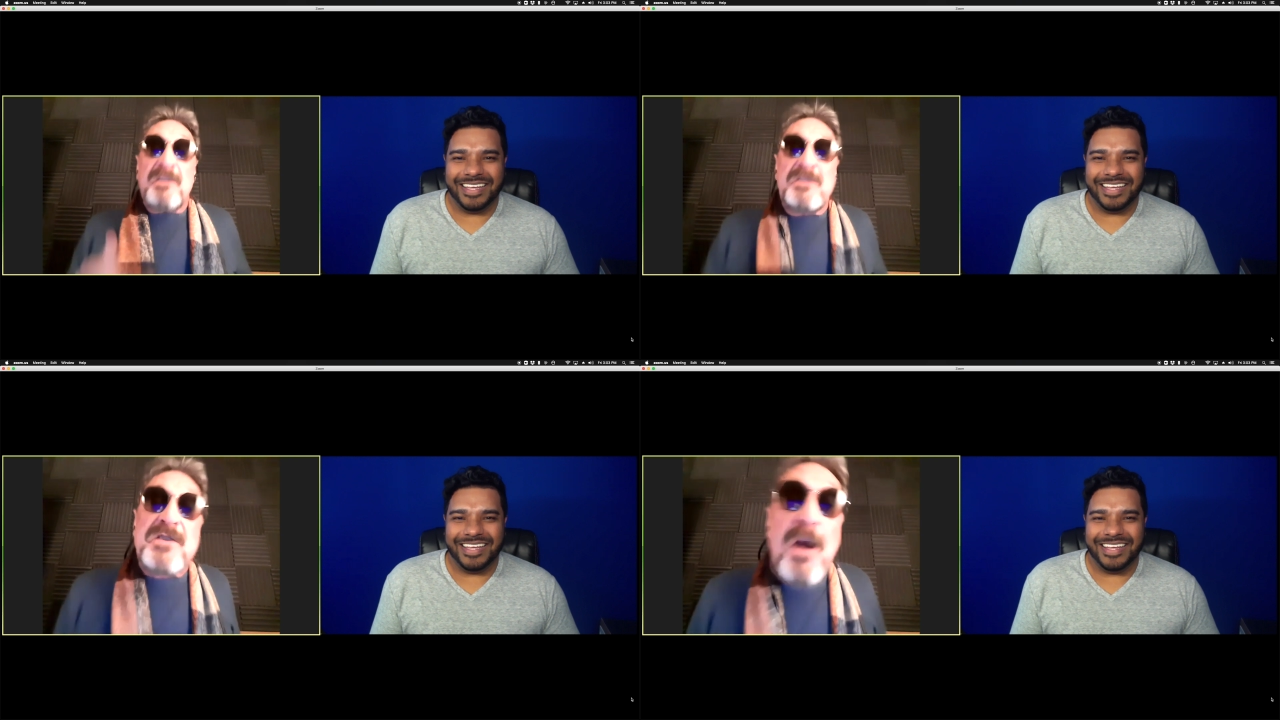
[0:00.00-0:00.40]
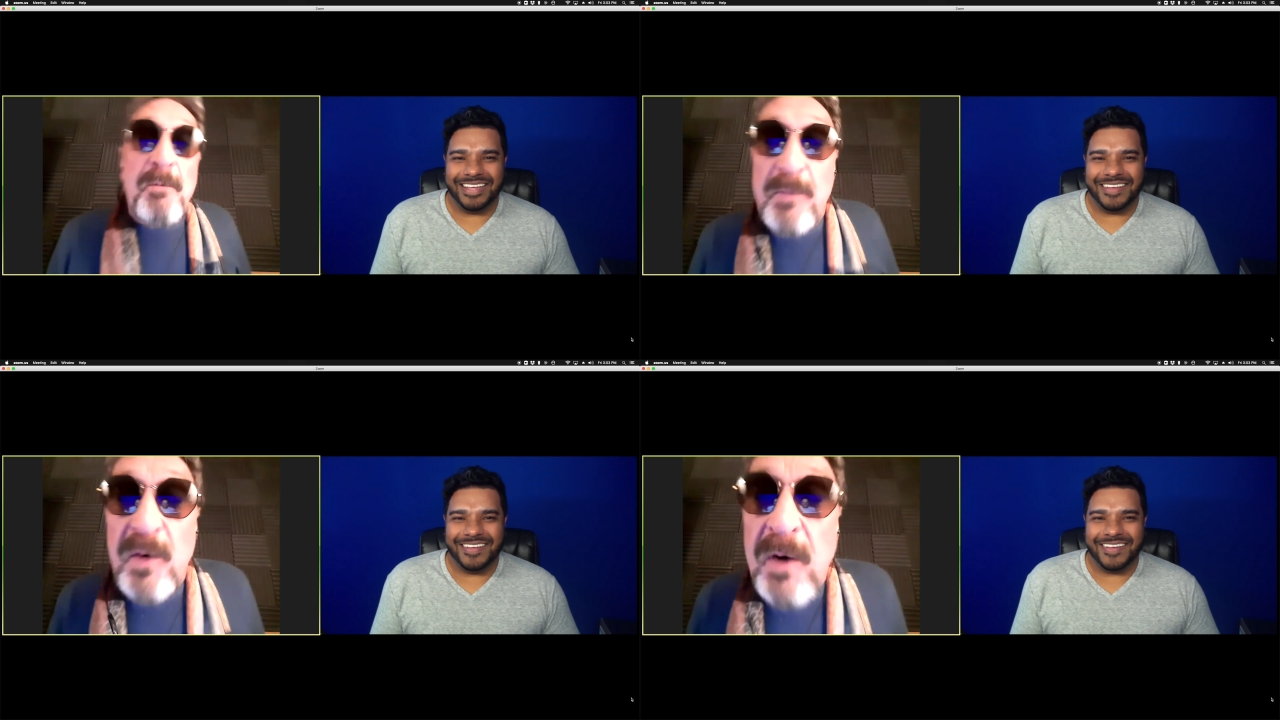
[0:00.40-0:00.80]

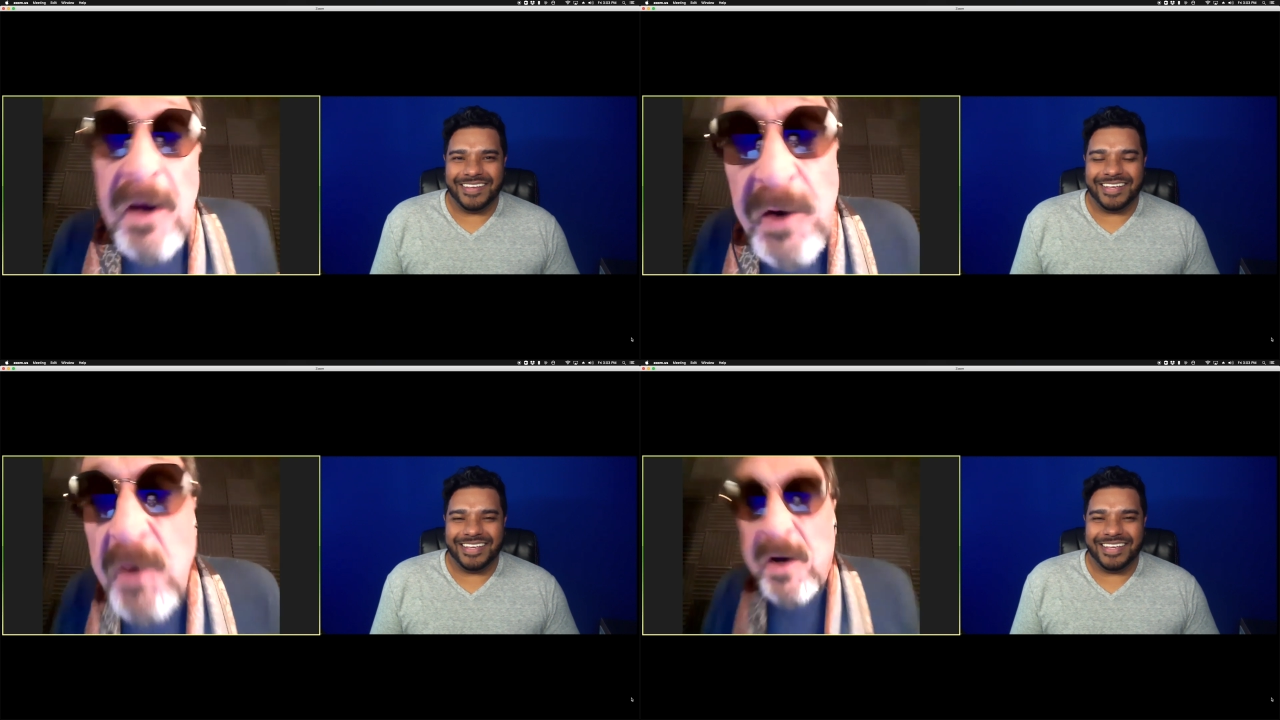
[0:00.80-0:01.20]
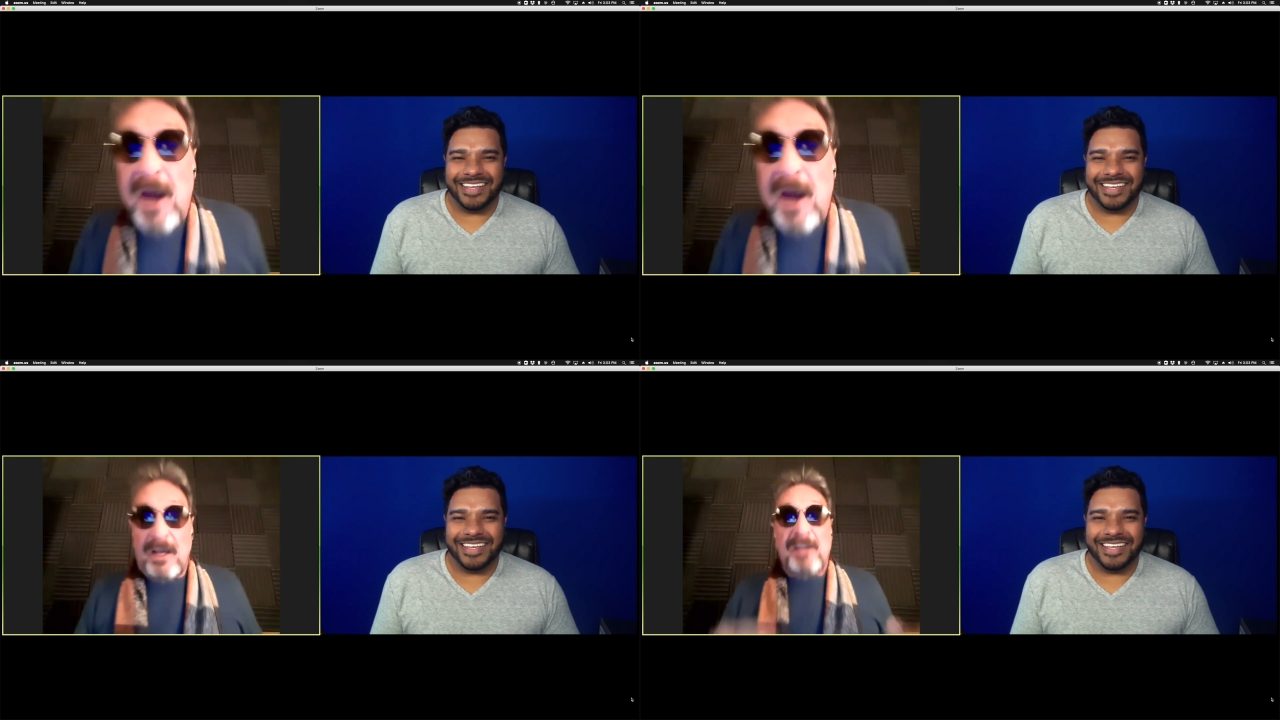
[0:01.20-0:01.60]
Speaker 1: number you
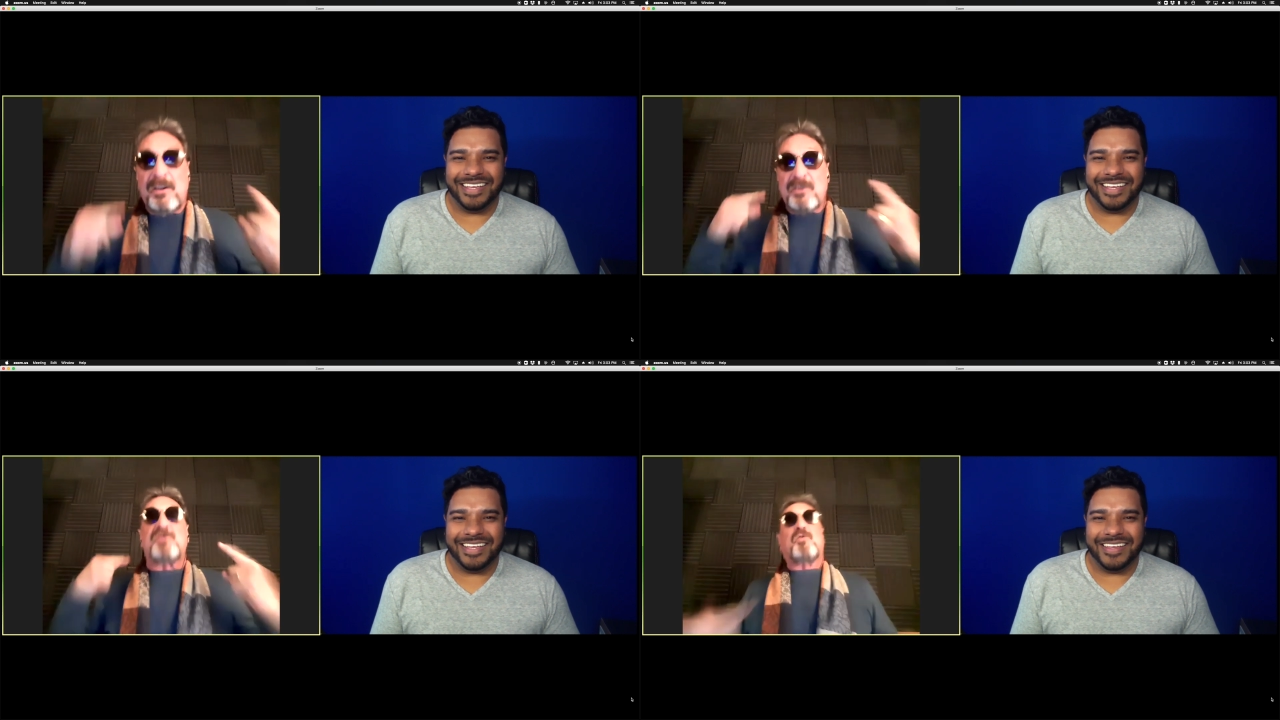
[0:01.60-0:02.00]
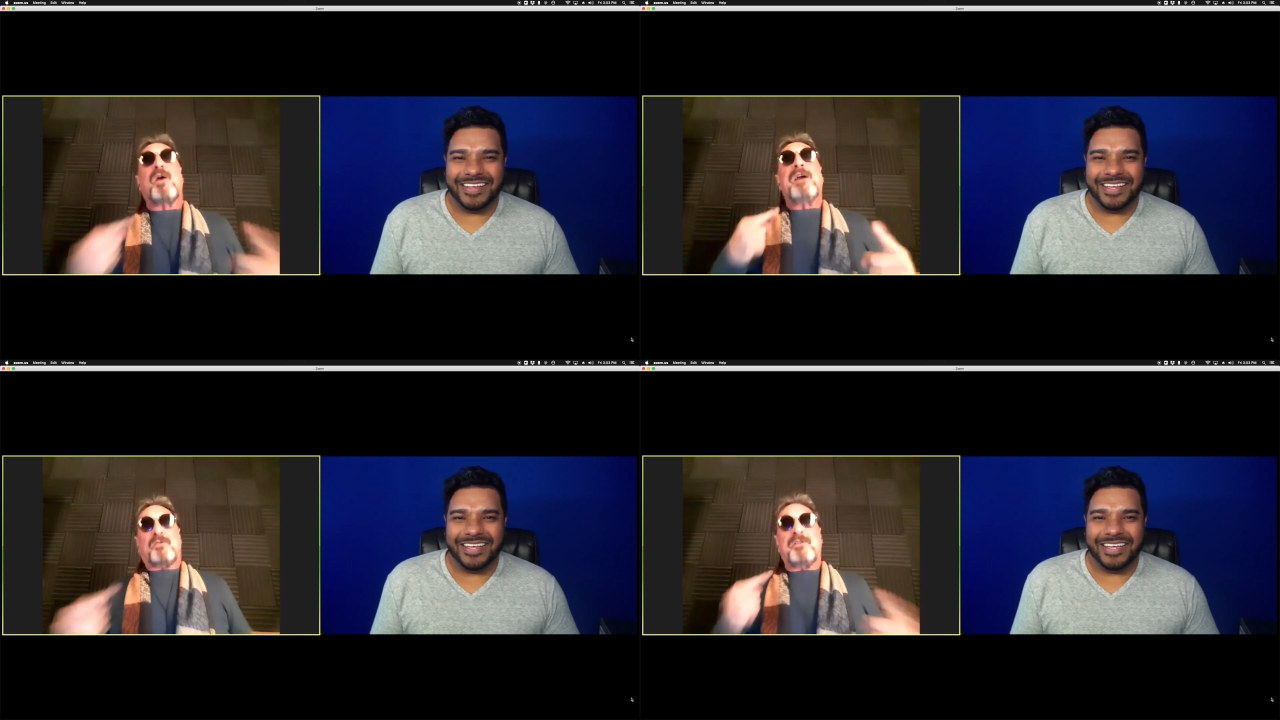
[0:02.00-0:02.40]
get? It is
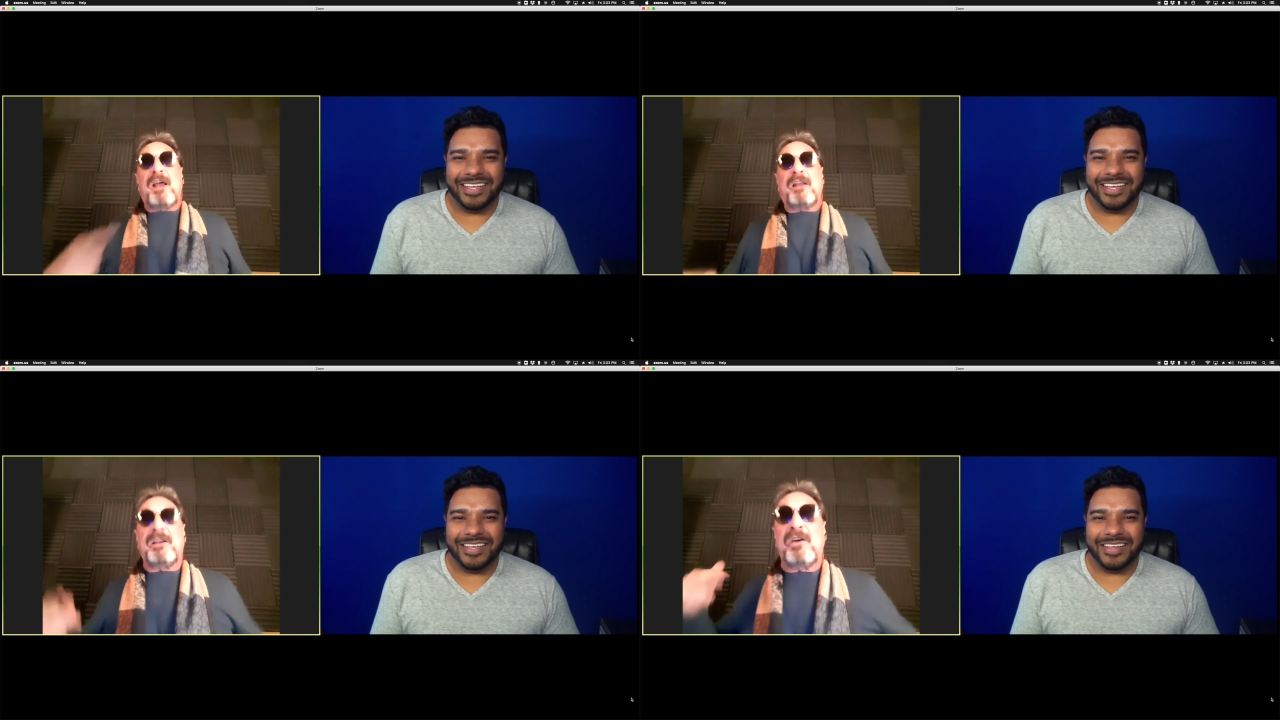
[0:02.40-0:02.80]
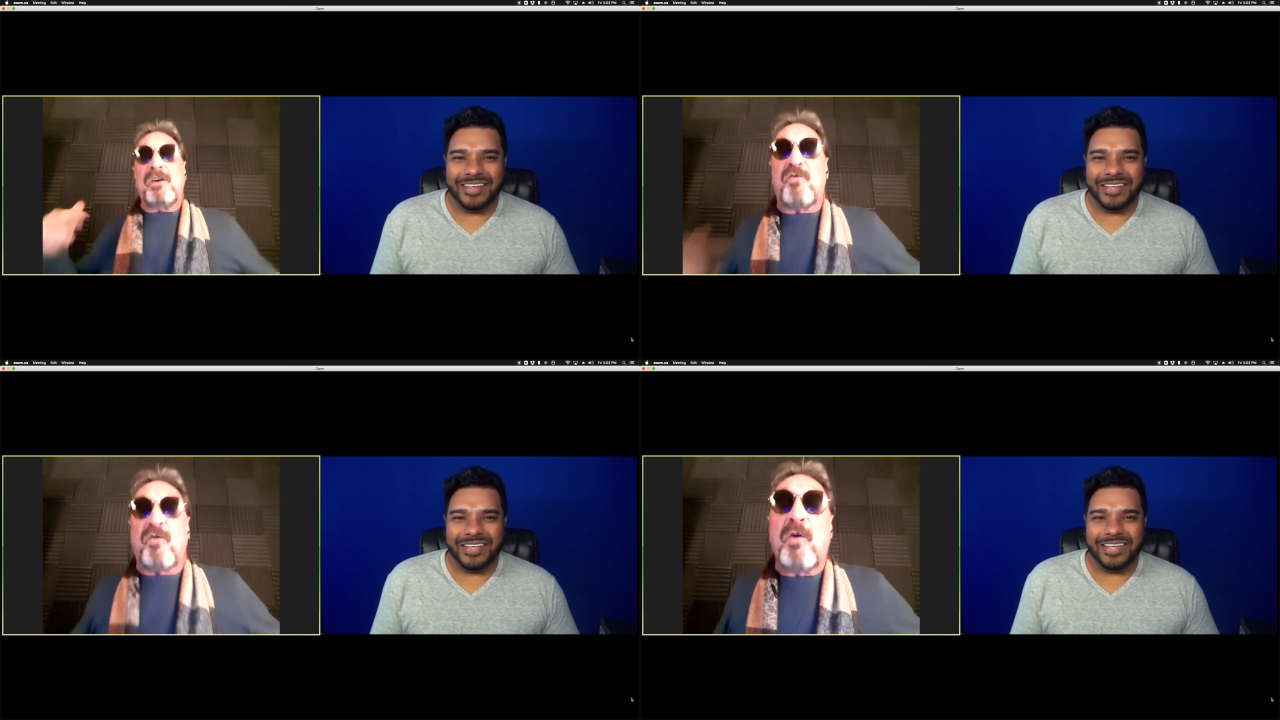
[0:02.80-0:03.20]
greater than the
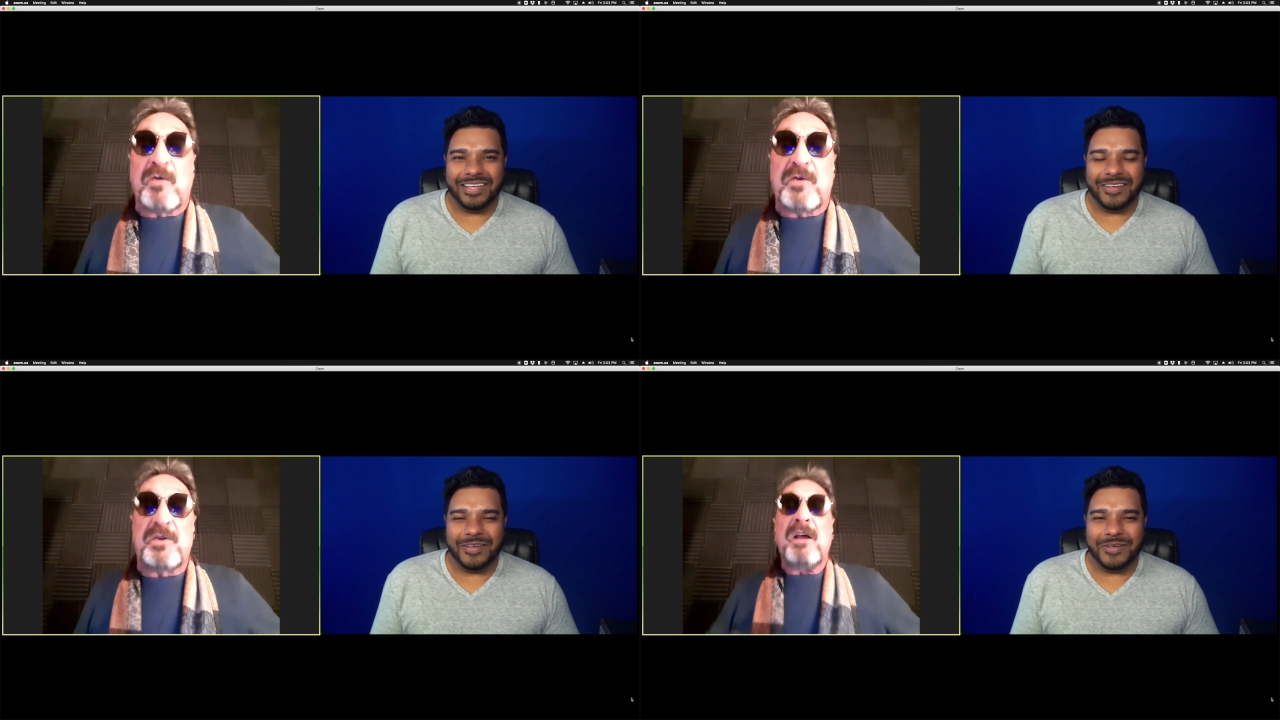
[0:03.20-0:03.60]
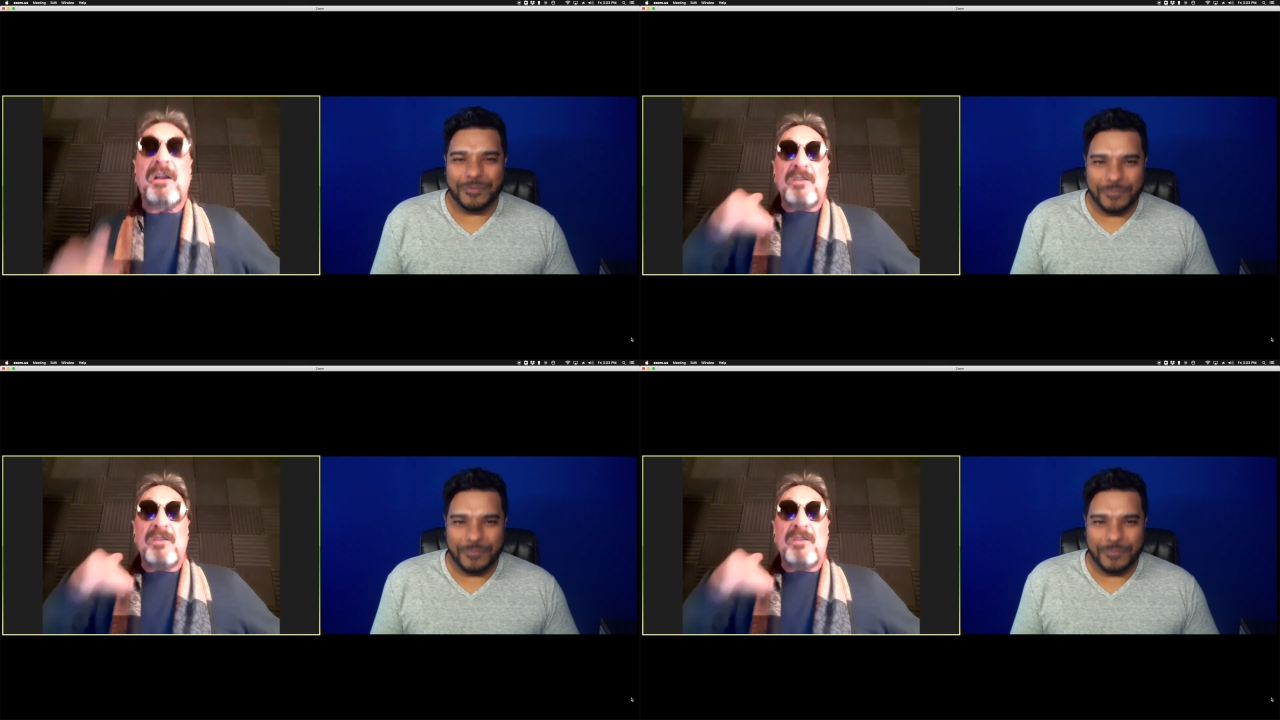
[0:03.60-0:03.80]
gross